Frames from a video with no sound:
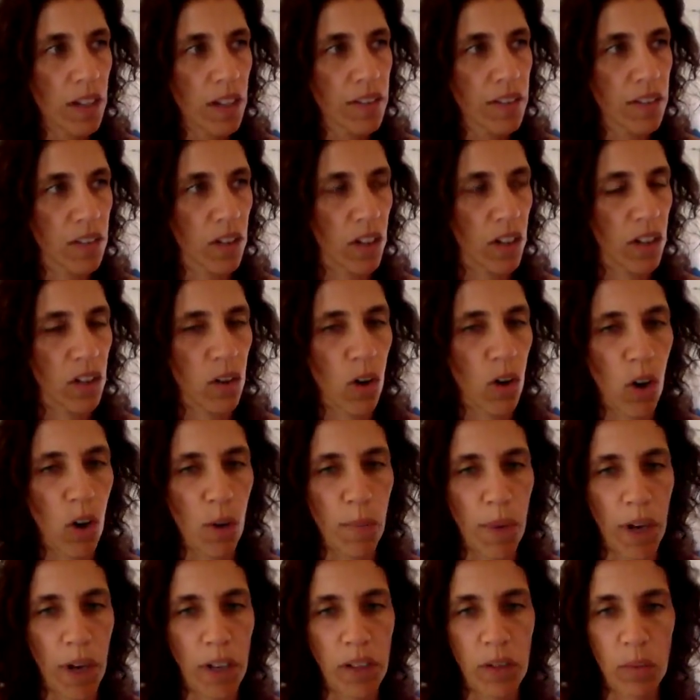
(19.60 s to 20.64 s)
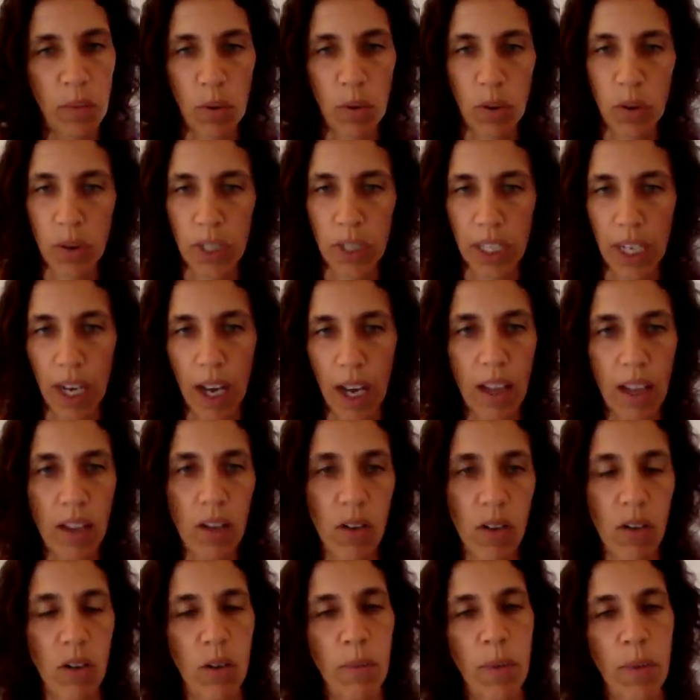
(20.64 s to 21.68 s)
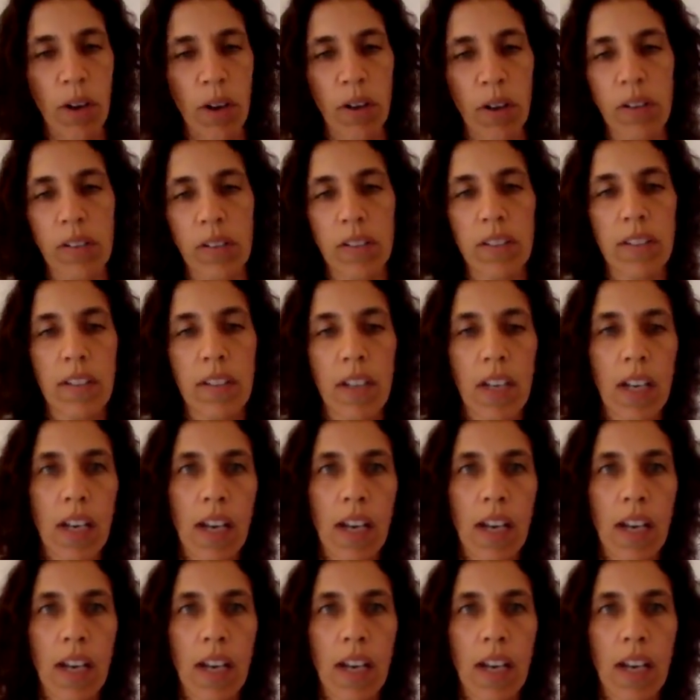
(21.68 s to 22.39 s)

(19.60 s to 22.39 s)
Certain hormones will trigger other hormones.